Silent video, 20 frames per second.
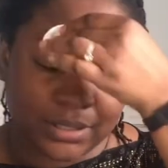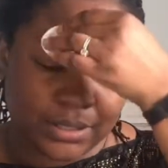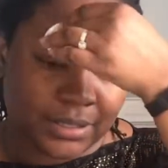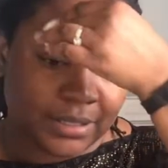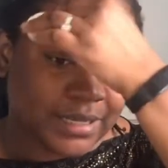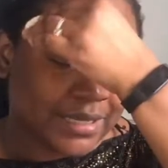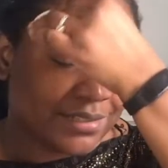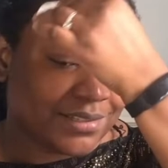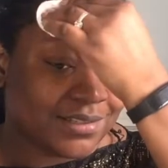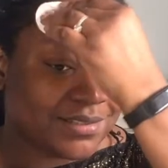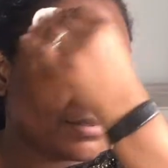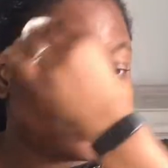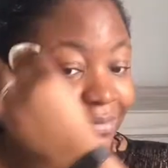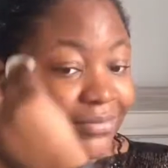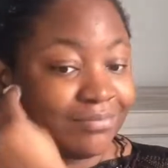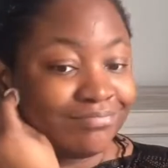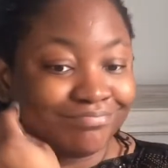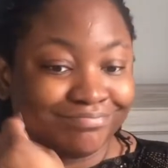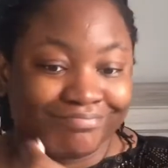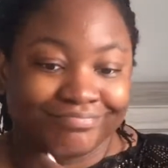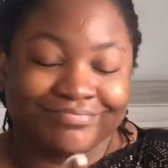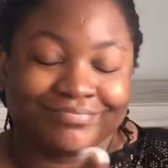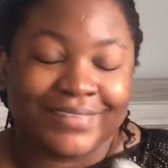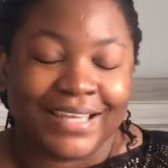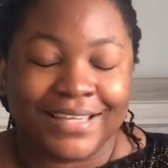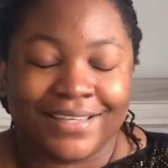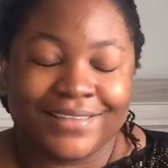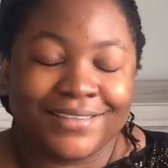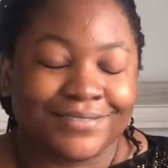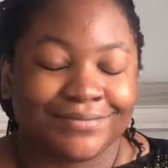I just,
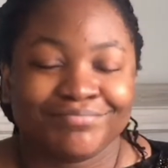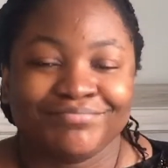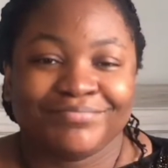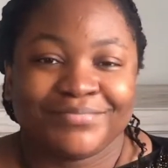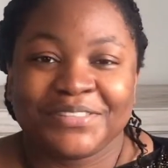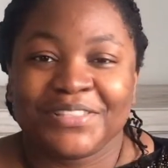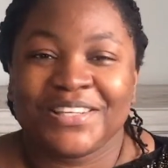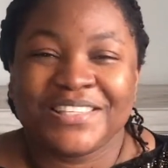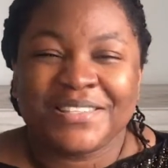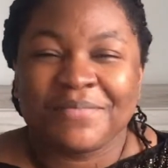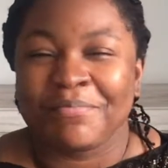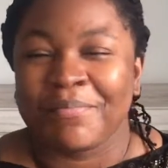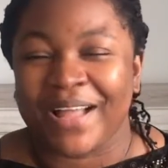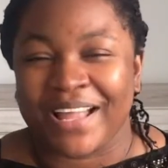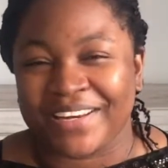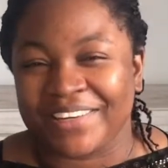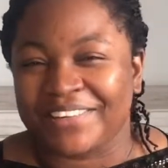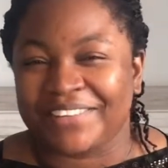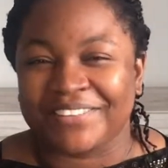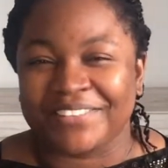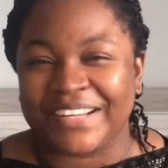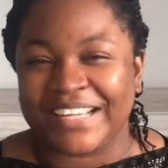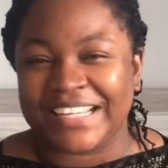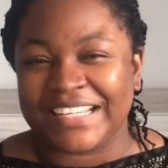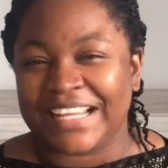like, it doesn't matter, right?